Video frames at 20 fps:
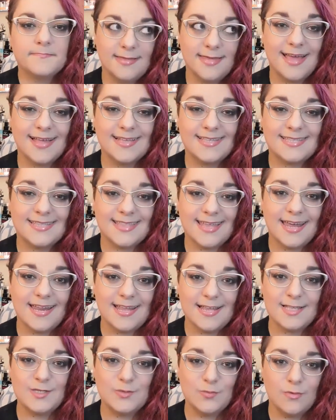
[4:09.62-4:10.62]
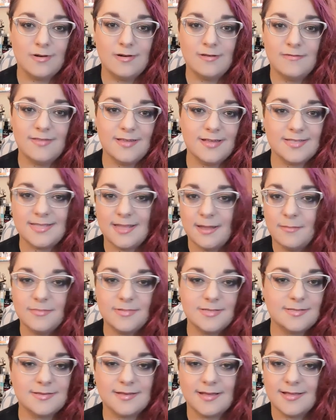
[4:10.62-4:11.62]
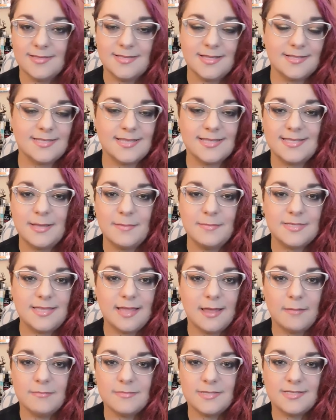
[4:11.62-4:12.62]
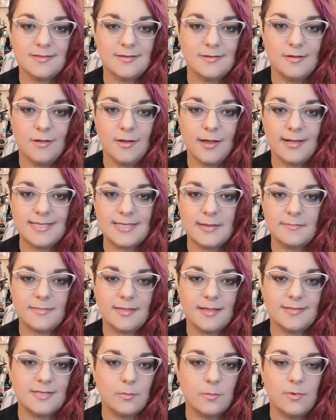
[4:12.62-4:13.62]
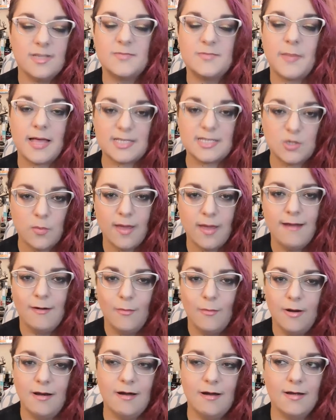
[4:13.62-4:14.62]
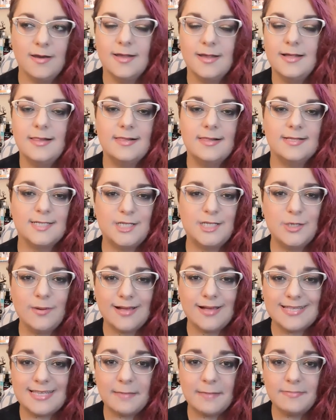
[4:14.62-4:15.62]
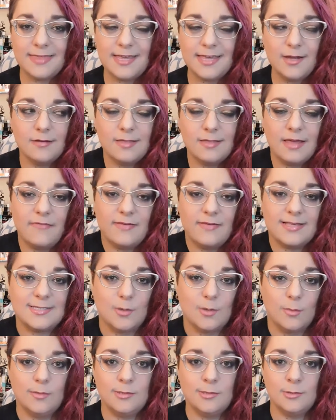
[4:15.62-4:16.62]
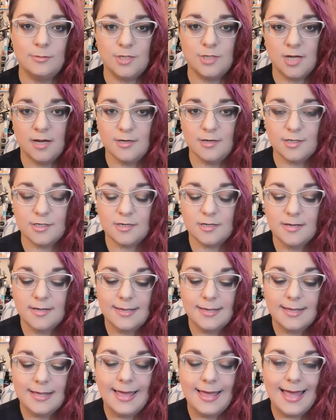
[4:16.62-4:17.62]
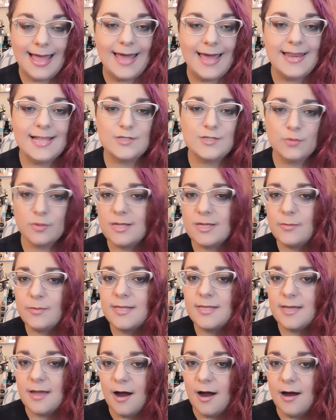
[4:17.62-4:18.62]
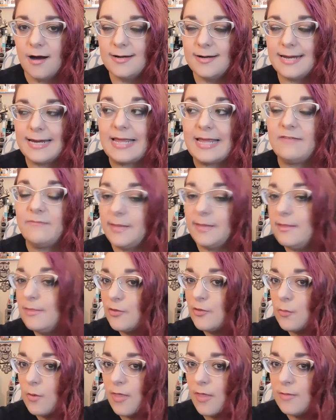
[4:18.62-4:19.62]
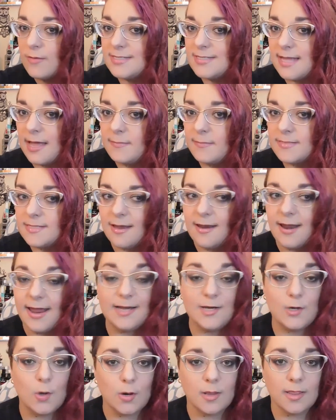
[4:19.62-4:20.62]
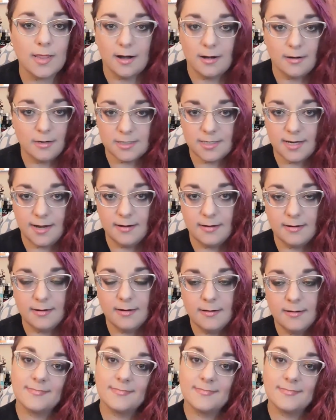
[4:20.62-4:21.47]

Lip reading: Yes, that is one of the steps, because it's the same steps to accept that someone has passed away or whatnot, to accept that your life is going to change. And it's really, really hard, and I've been through all those steps and I totally understand.